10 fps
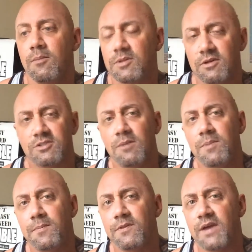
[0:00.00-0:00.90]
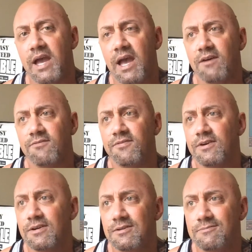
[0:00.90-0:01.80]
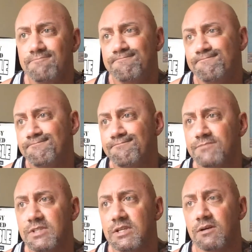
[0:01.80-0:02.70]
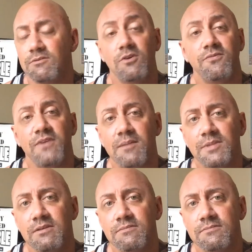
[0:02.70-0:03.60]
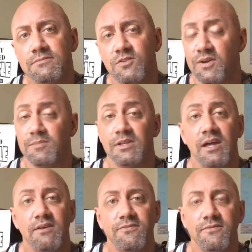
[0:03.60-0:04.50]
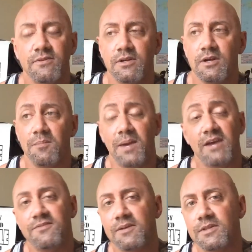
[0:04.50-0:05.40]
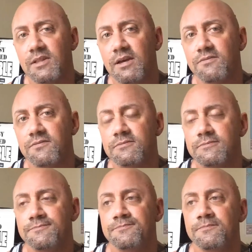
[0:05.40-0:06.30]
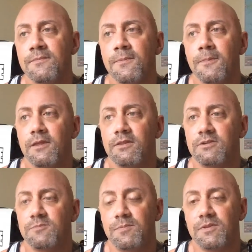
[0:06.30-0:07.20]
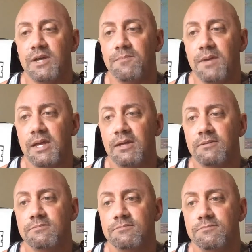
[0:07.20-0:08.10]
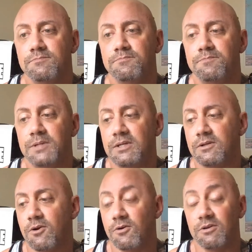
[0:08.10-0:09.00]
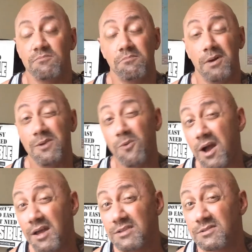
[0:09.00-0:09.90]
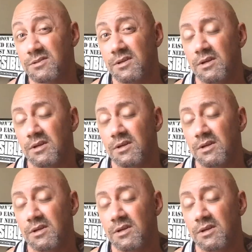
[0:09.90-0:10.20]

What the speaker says: But there are some people that have, you know, no family, no family life, a bad family life. There's people that may be hurt money-wise.